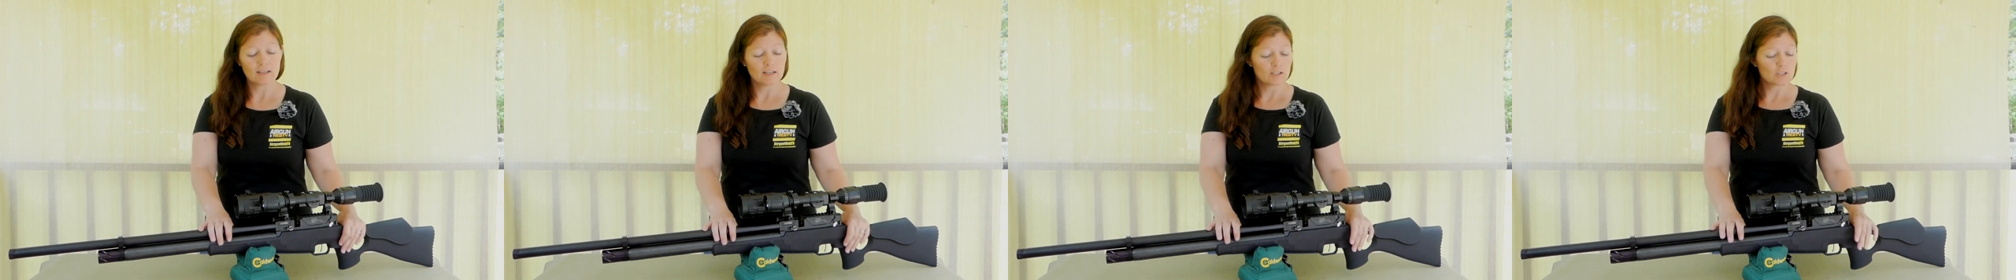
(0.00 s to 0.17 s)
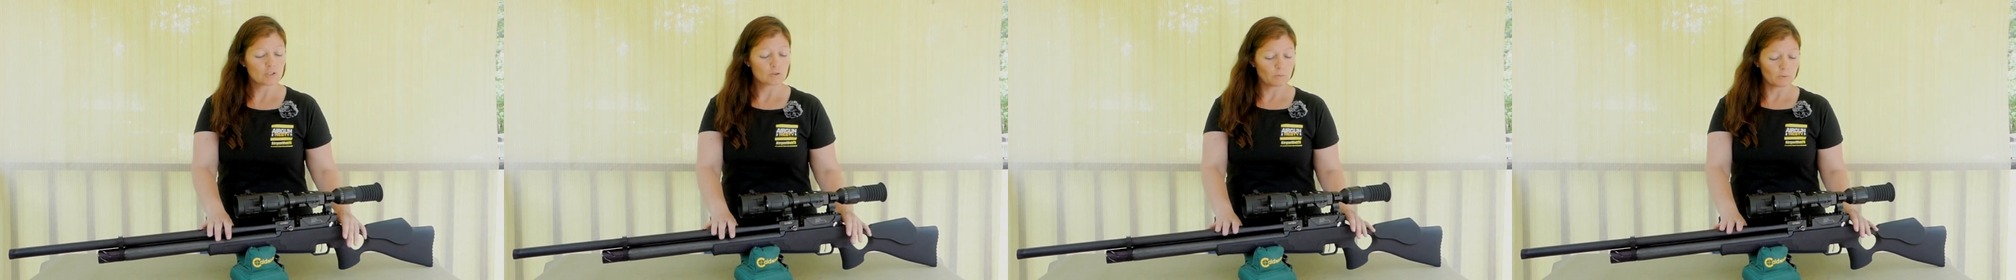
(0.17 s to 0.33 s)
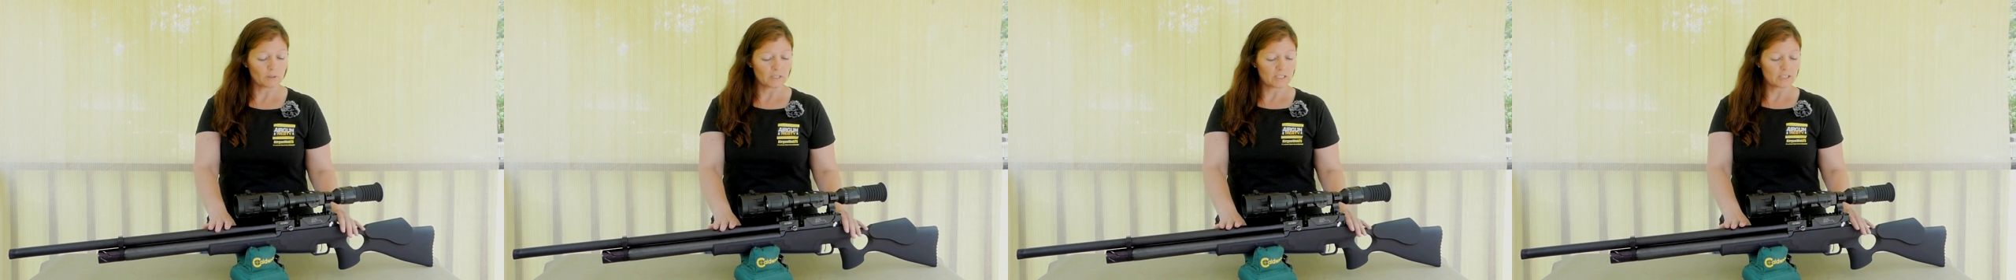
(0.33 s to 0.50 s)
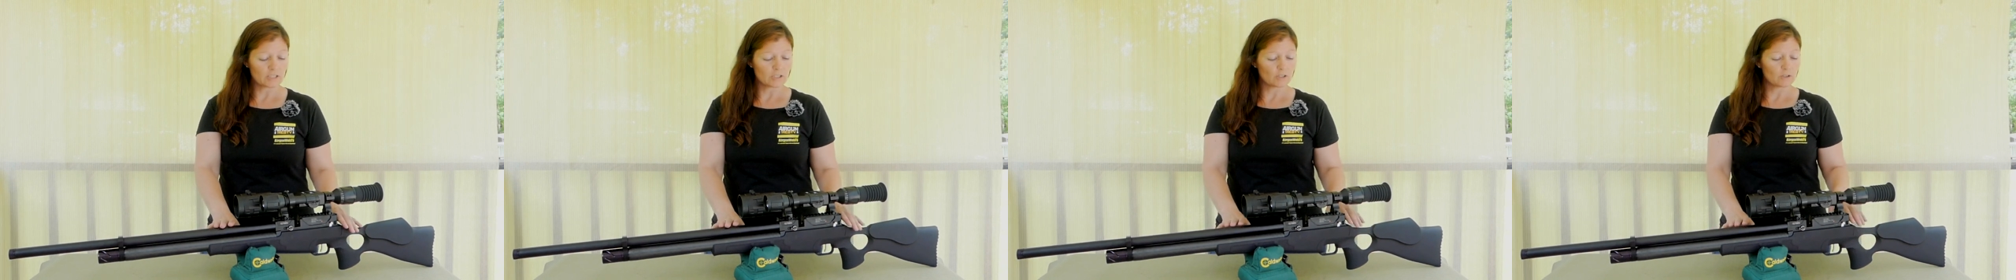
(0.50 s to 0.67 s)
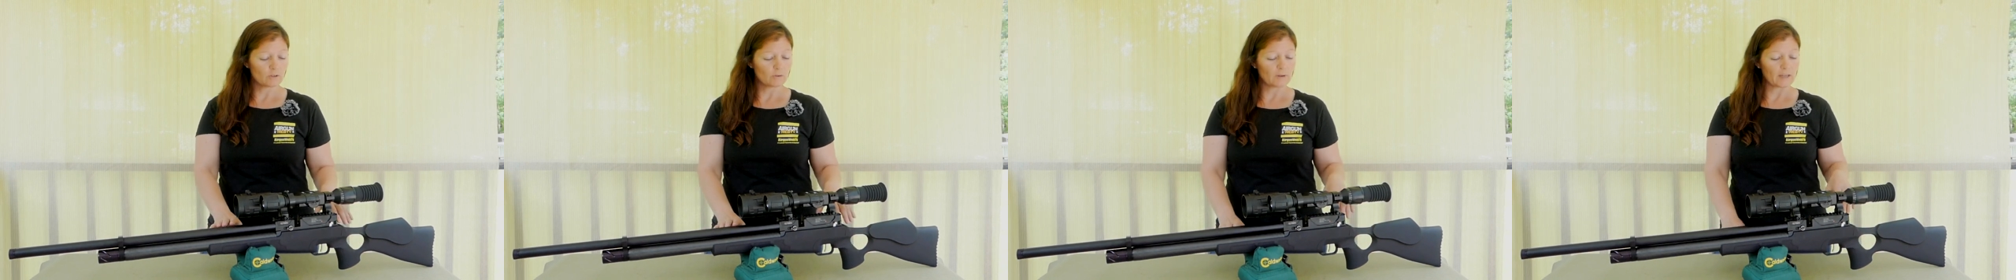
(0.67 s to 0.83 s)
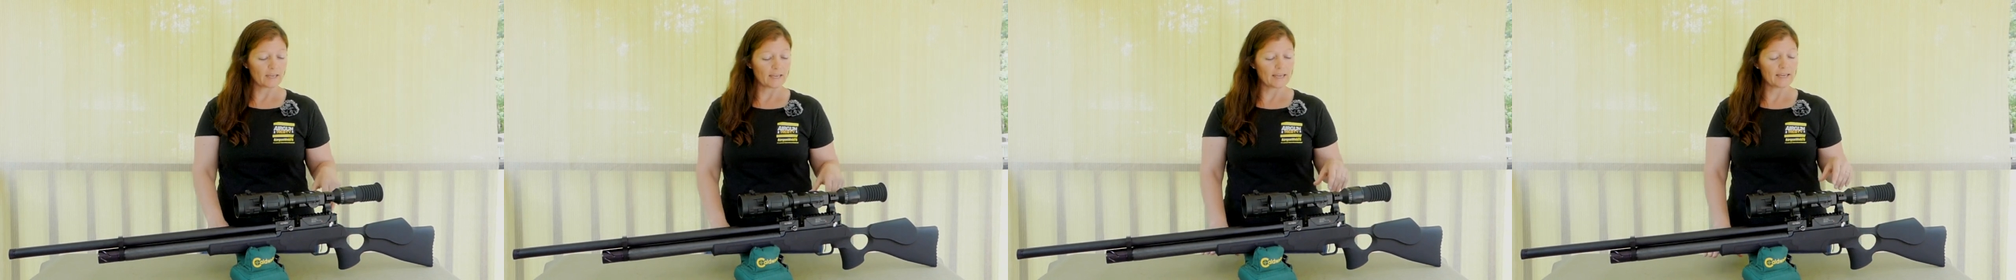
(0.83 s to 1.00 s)

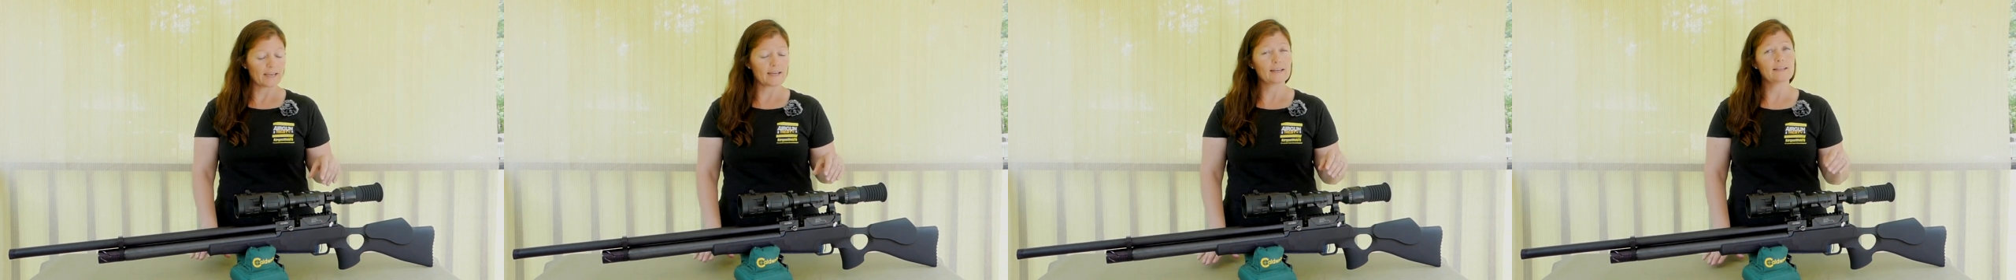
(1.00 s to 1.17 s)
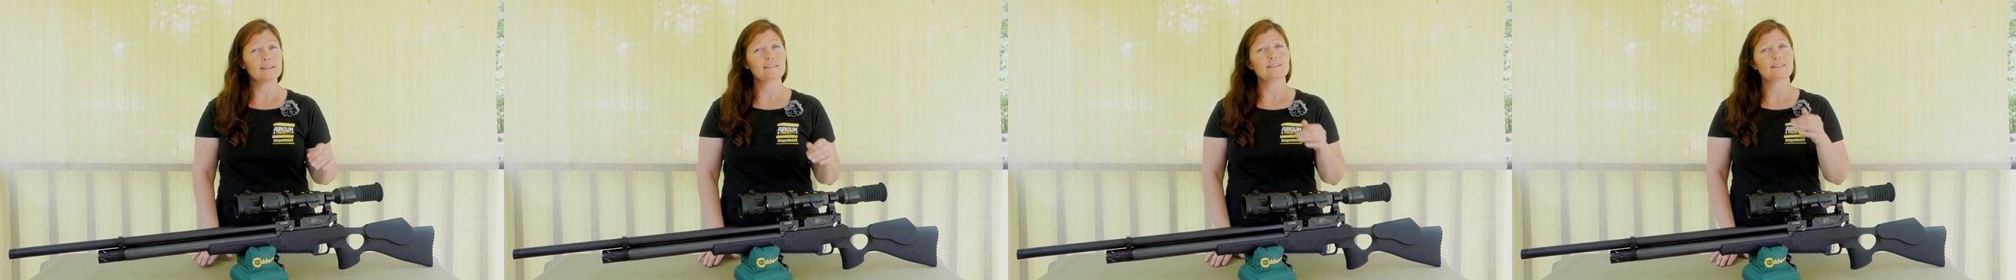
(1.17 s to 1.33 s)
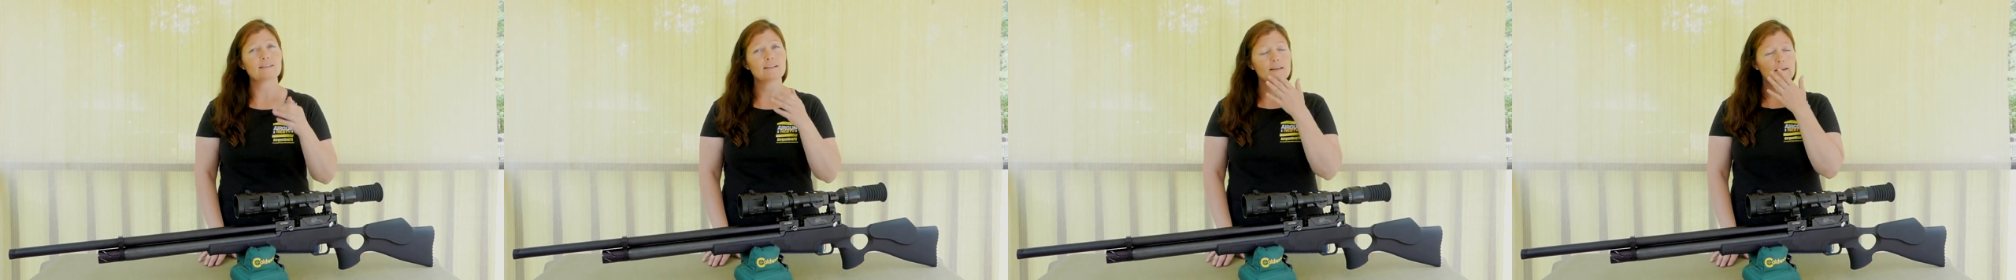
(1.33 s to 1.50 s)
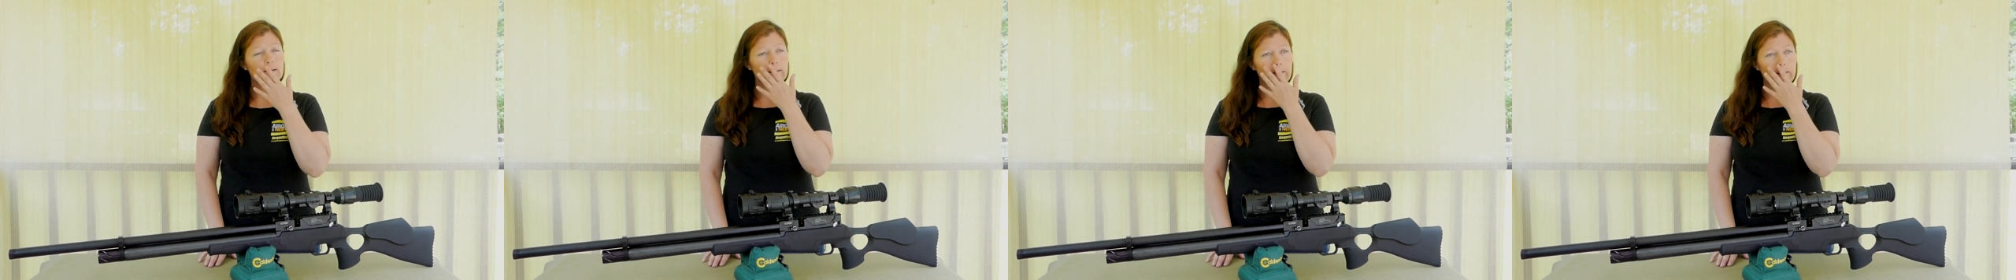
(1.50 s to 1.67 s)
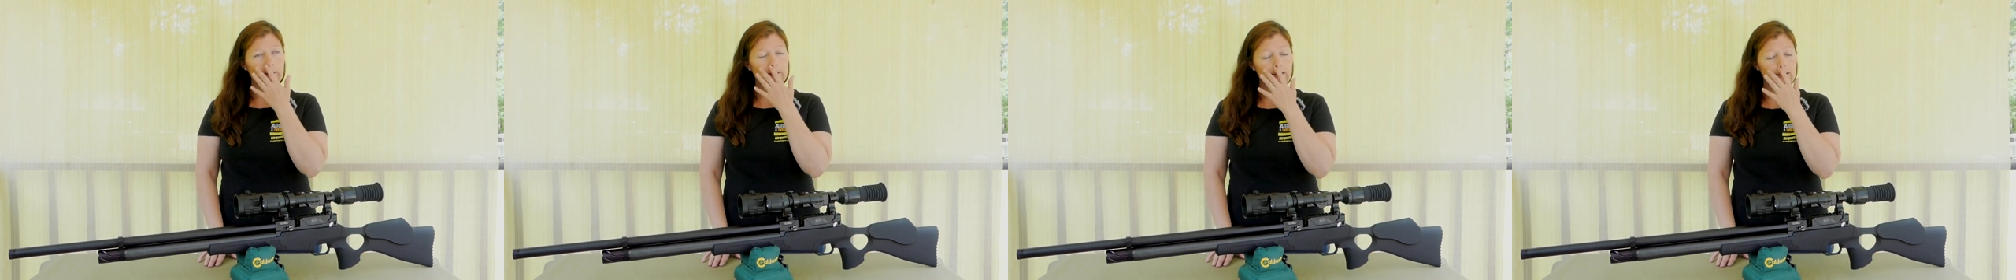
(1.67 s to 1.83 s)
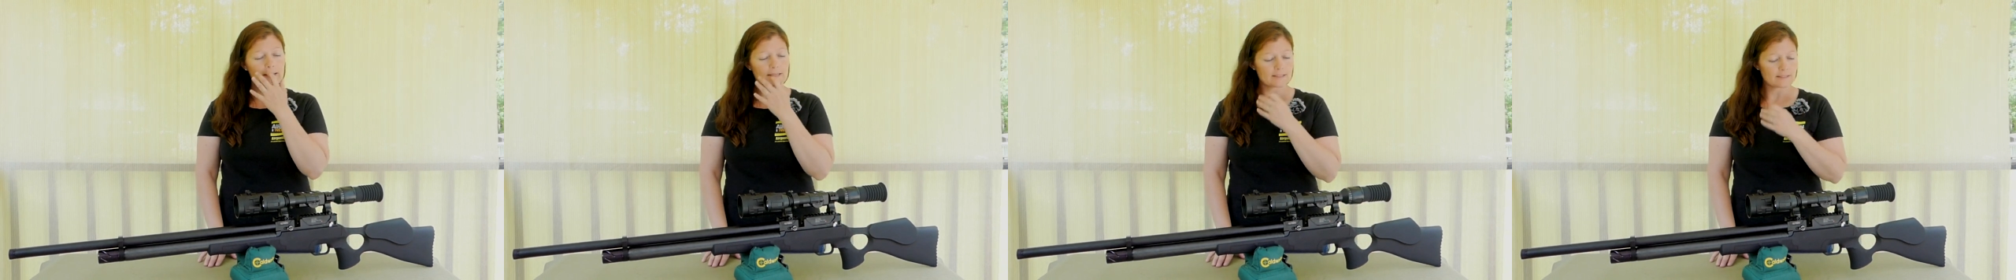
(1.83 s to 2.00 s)
22, and
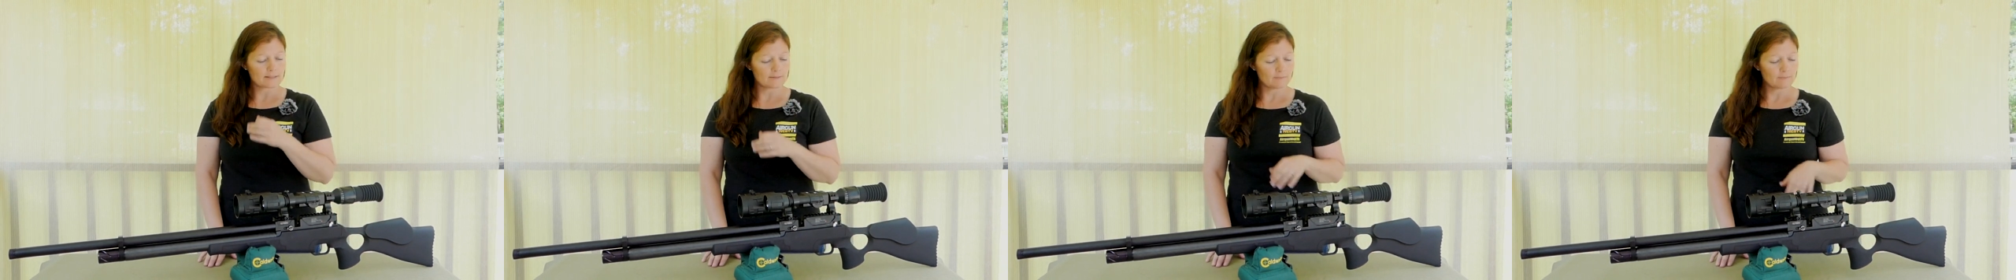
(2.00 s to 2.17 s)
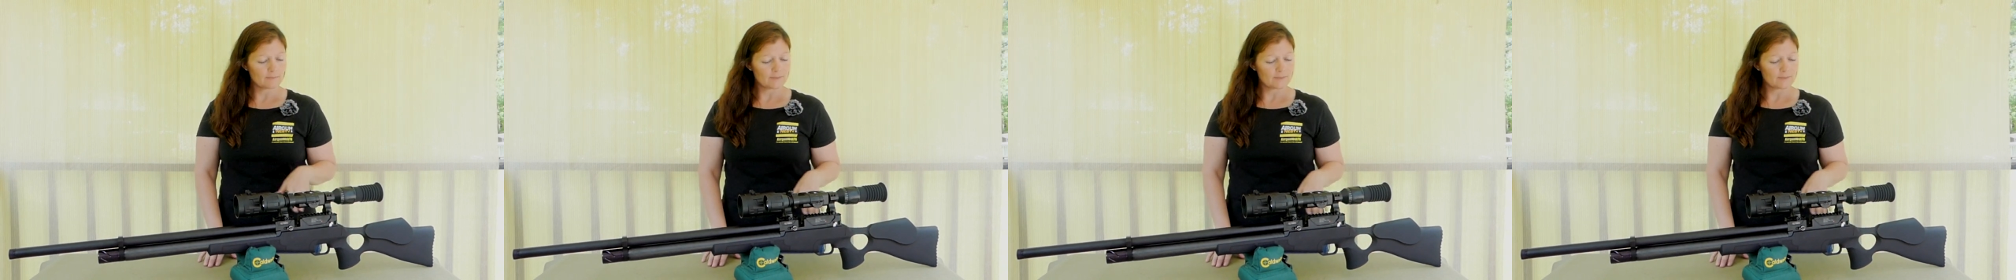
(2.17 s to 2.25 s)
guys,